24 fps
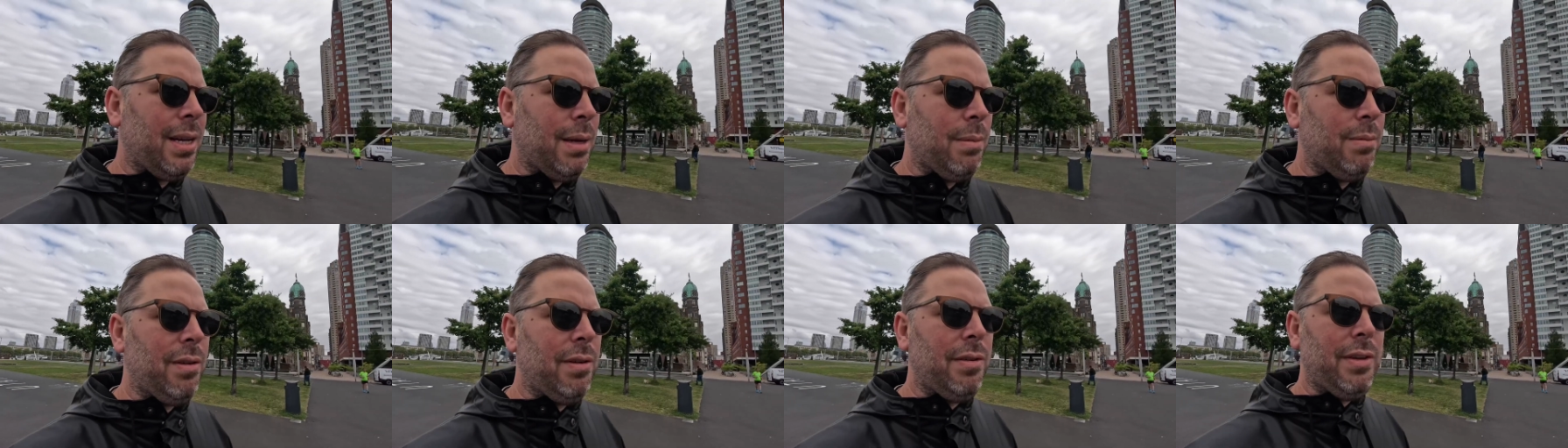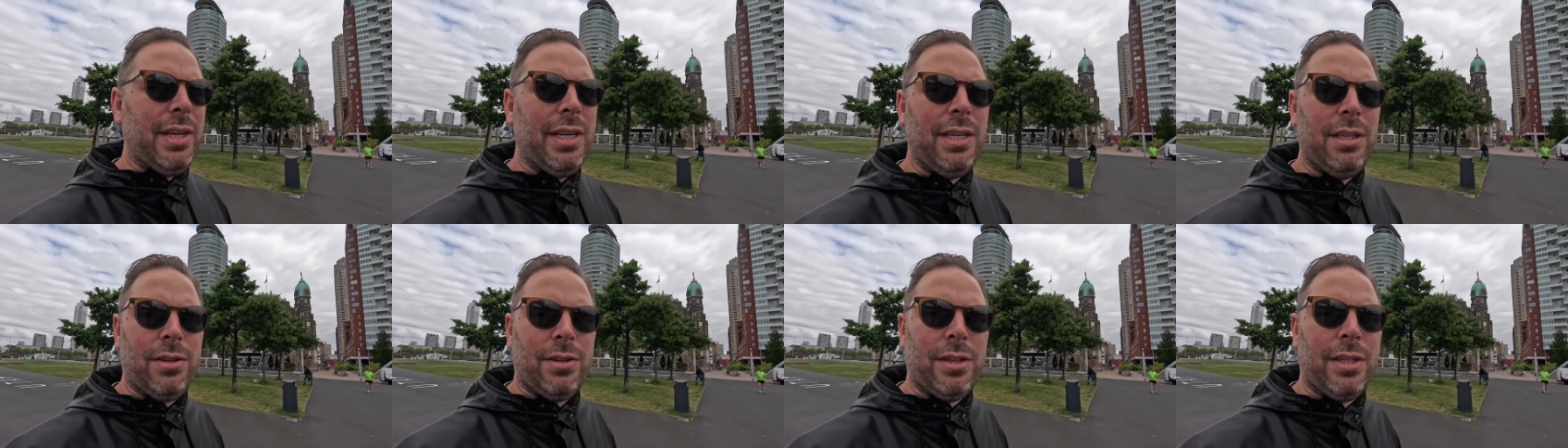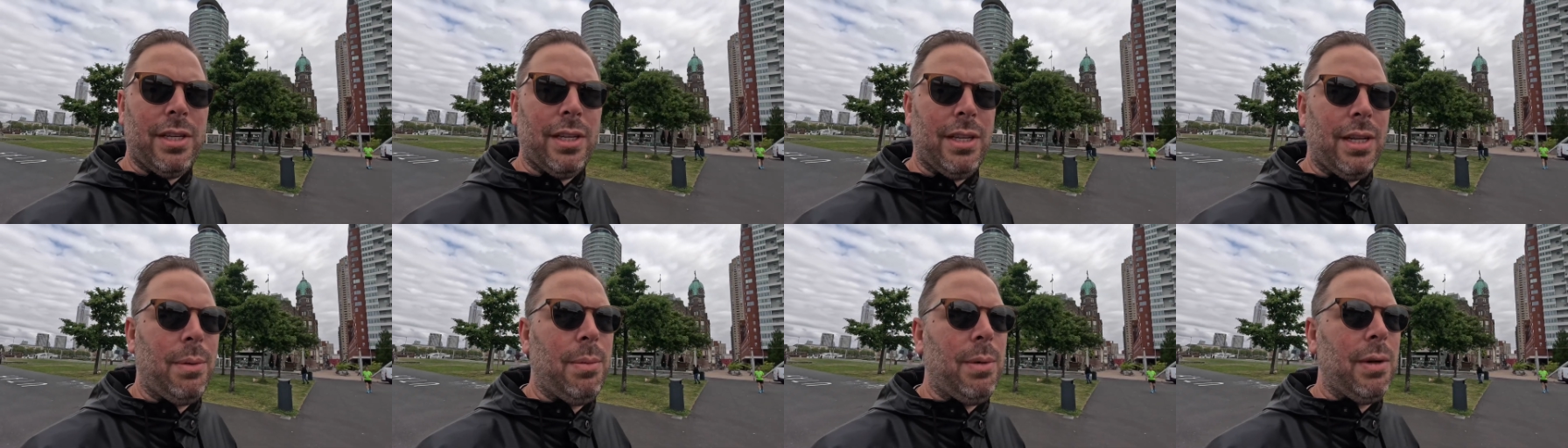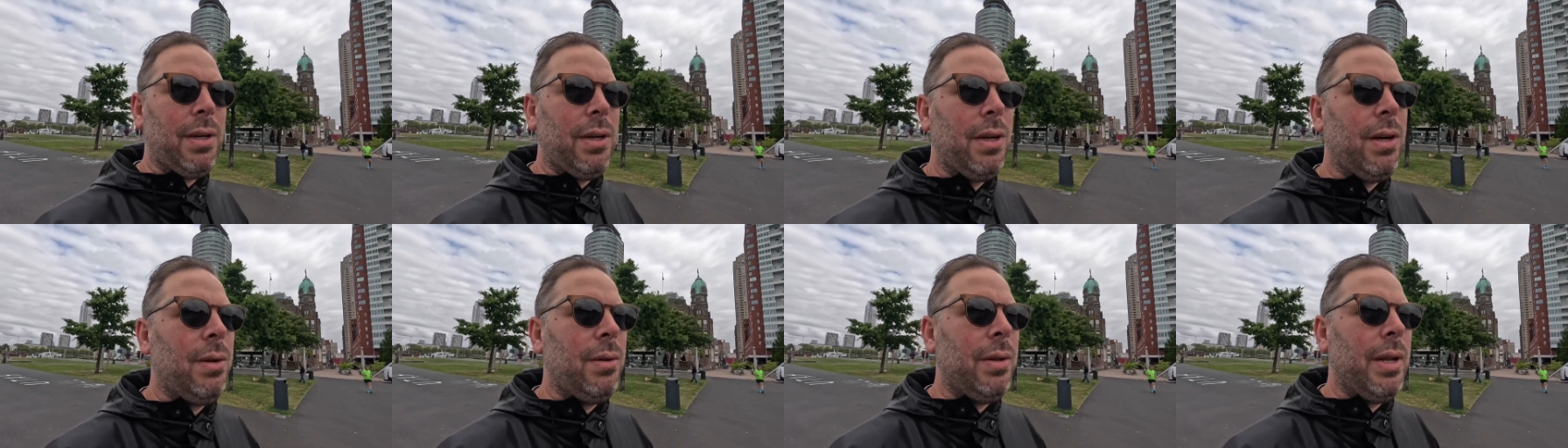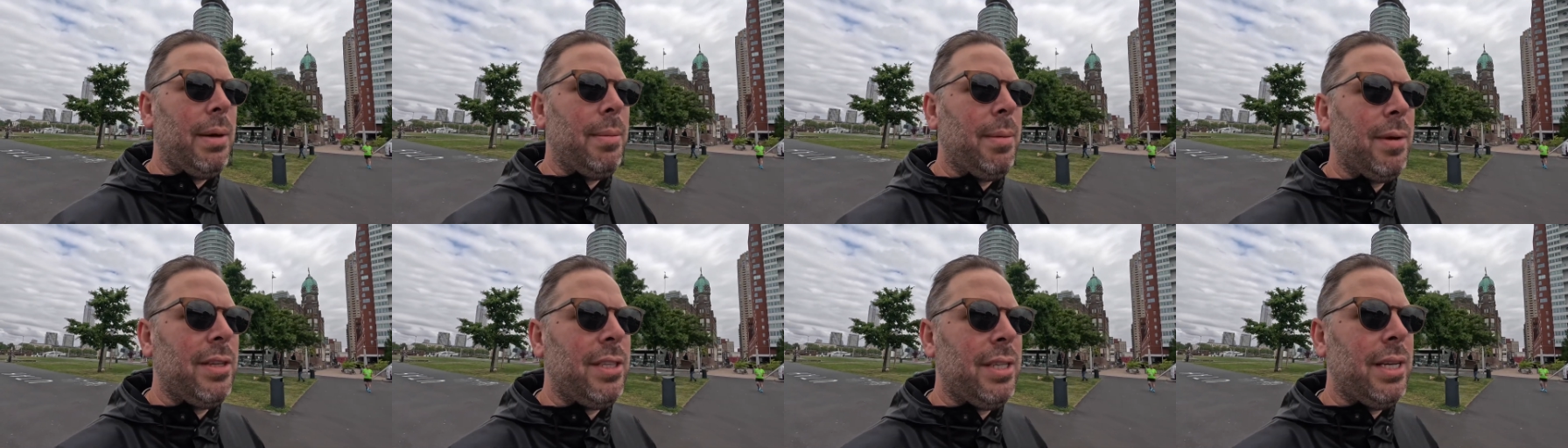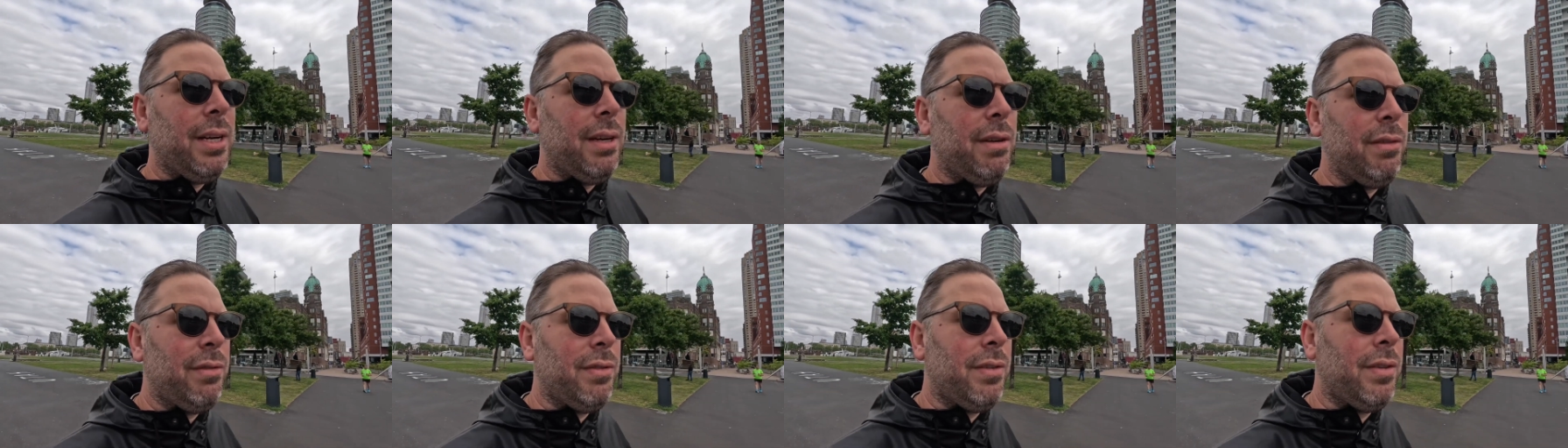I'm very interested. I want to go there
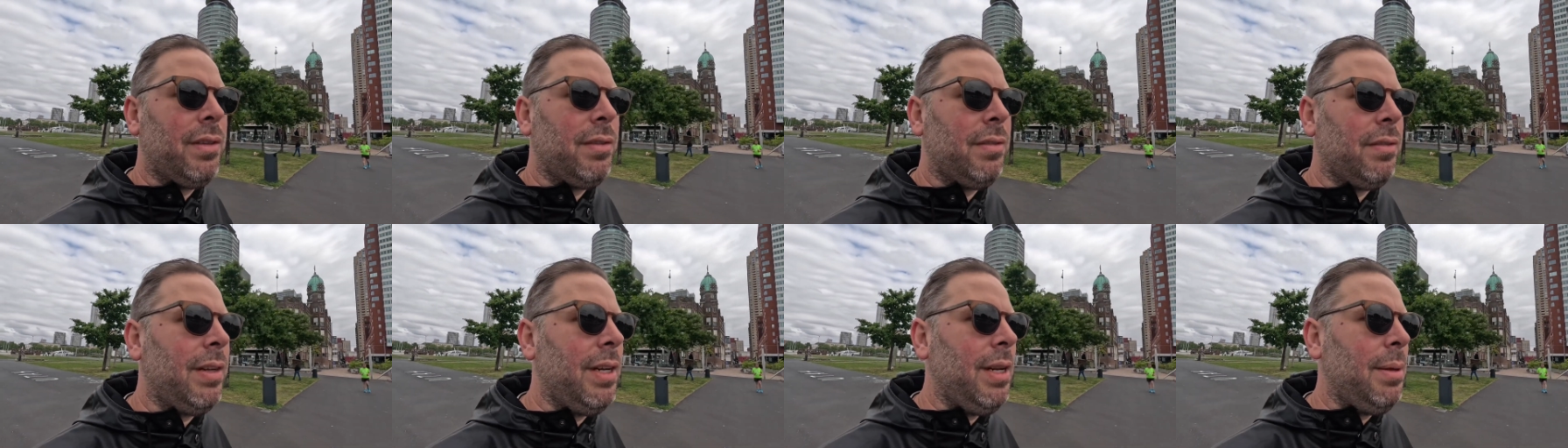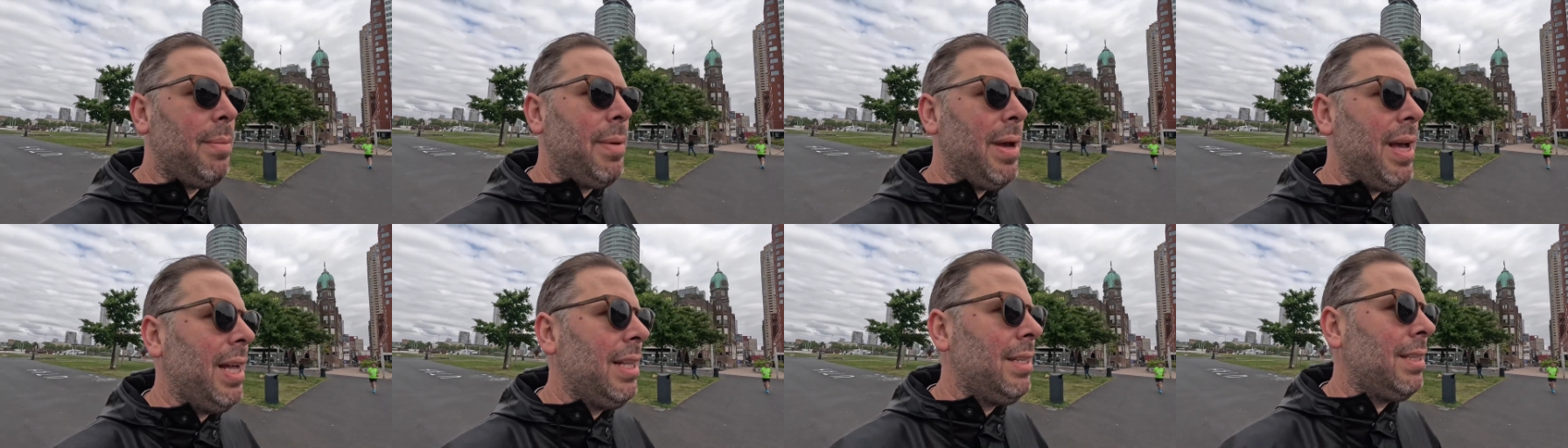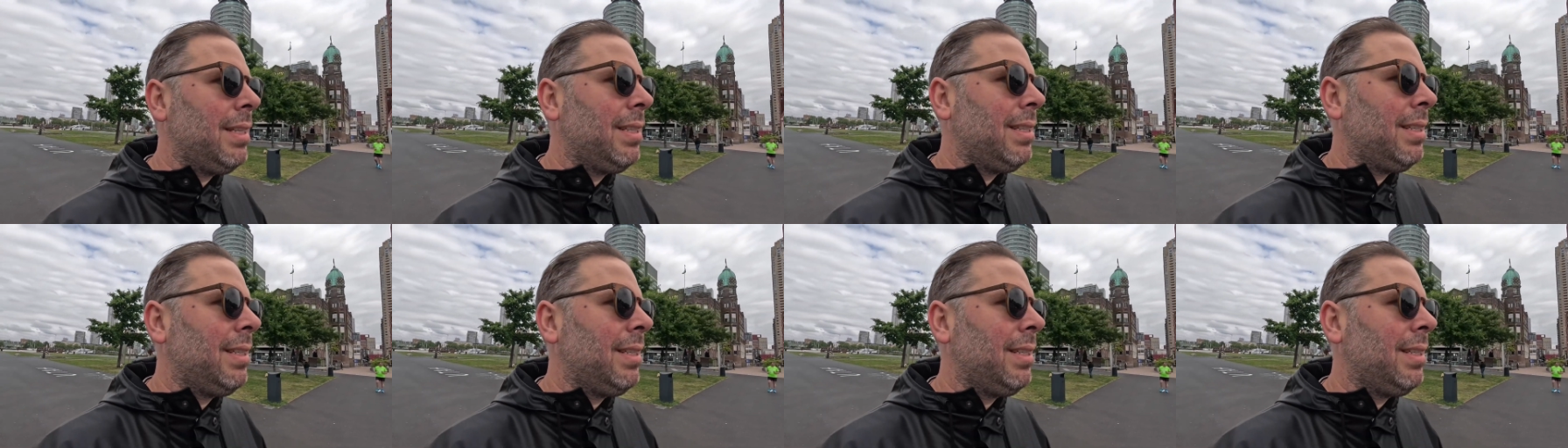myself really bad,